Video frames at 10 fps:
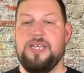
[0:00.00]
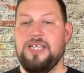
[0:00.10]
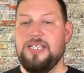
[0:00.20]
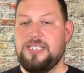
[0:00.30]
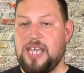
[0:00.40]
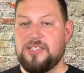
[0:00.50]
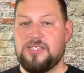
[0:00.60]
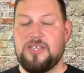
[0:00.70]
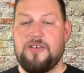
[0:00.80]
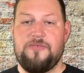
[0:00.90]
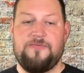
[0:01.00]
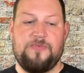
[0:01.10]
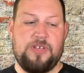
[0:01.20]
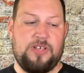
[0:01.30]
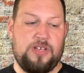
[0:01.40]
sense of
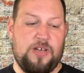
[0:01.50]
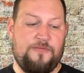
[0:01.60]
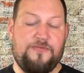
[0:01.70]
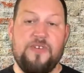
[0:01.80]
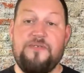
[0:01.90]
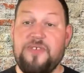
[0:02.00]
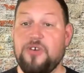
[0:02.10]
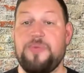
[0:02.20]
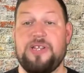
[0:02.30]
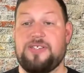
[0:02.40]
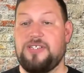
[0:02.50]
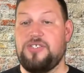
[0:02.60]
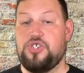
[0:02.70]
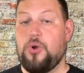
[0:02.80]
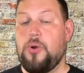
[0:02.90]
fulfillment and
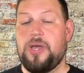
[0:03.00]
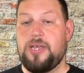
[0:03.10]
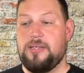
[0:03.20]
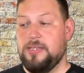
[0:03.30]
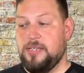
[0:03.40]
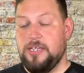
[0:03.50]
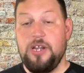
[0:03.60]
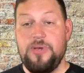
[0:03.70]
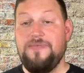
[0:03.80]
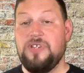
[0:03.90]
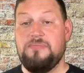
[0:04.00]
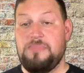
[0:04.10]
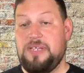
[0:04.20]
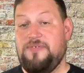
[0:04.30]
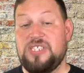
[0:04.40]
joy,
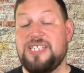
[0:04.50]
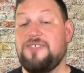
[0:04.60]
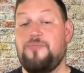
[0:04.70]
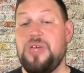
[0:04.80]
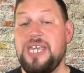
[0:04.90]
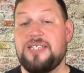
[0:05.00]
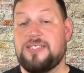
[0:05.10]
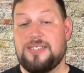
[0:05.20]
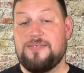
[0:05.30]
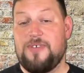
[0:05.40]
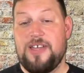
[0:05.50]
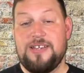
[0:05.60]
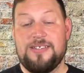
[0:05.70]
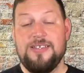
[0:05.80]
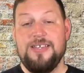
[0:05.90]
even a sense of peace, right?
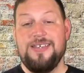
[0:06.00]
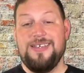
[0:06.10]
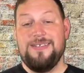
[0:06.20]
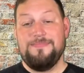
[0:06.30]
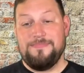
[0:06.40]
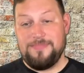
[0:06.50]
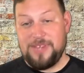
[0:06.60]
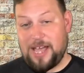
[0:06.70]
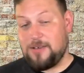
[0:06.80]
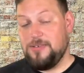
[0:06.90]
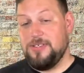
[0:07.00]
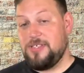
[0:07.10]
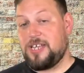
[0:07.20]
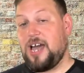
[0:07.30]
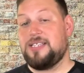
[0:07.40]
Now,
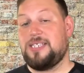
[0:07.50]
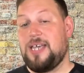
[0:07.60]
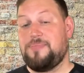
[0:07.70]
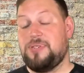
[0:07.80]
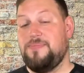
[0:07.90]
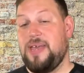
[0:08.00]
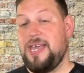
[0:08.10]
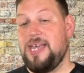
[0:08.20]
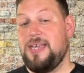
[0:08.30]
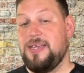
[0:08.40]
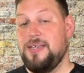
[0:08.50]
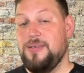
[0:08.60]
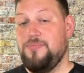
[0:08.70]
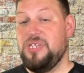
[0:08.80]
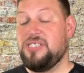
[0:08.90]
the concept may
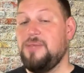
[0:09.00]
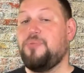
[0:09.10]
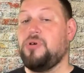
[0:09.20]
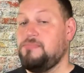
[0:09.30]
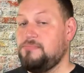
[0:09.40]
be simple.